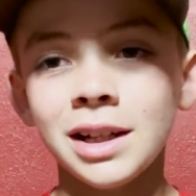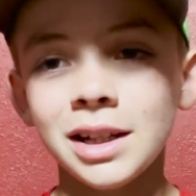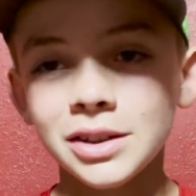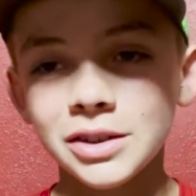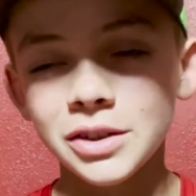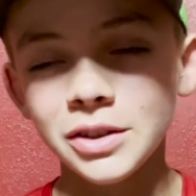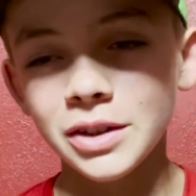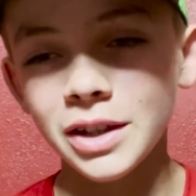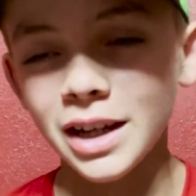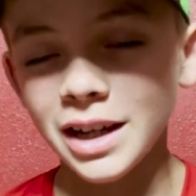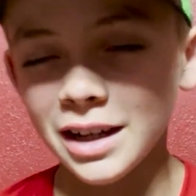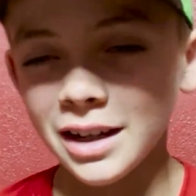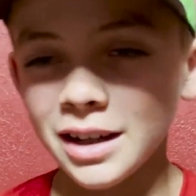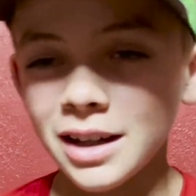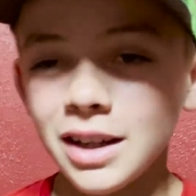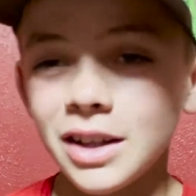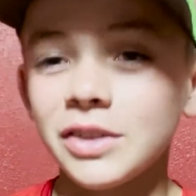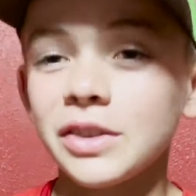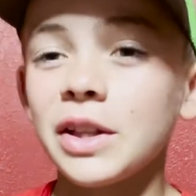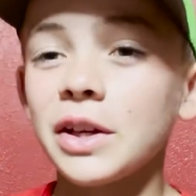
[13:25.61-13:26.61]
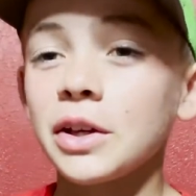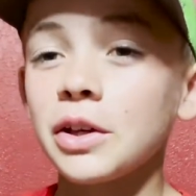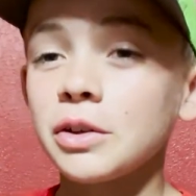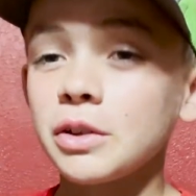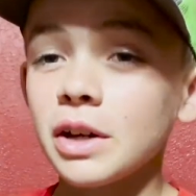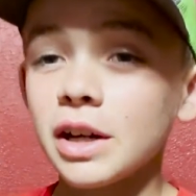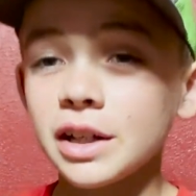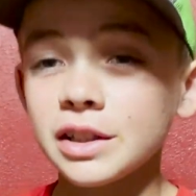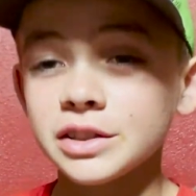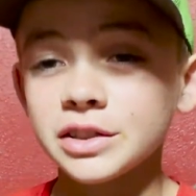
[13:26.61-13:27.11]
So yeah, thank you
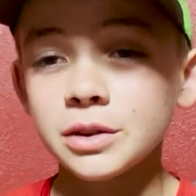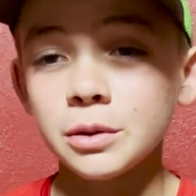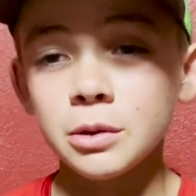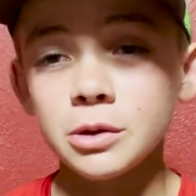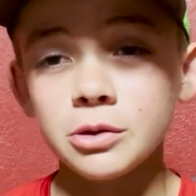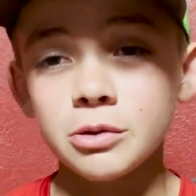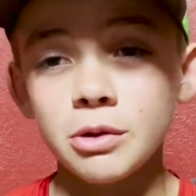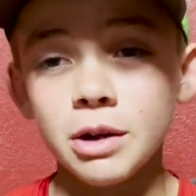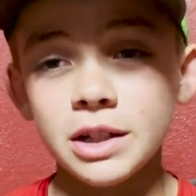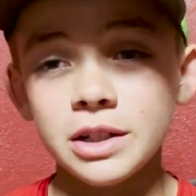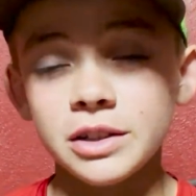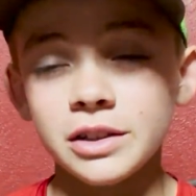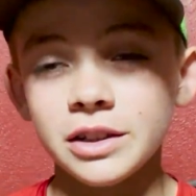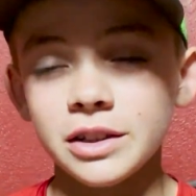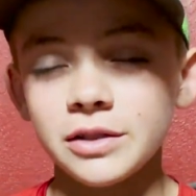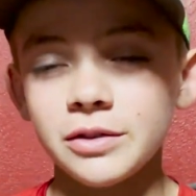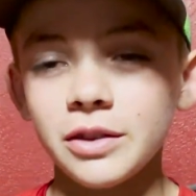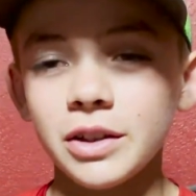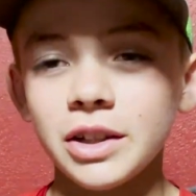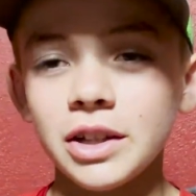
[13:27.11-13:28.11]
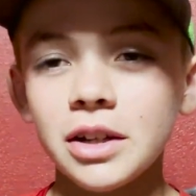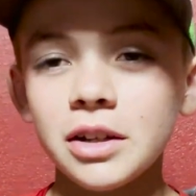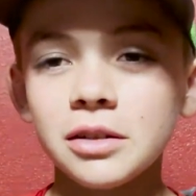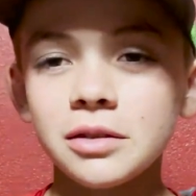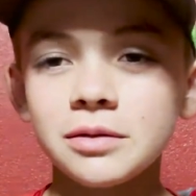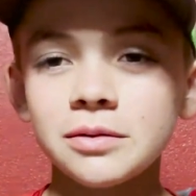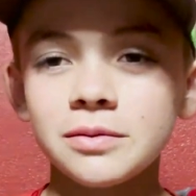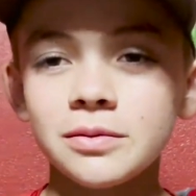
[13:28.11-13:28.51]
guys so much for watching this video.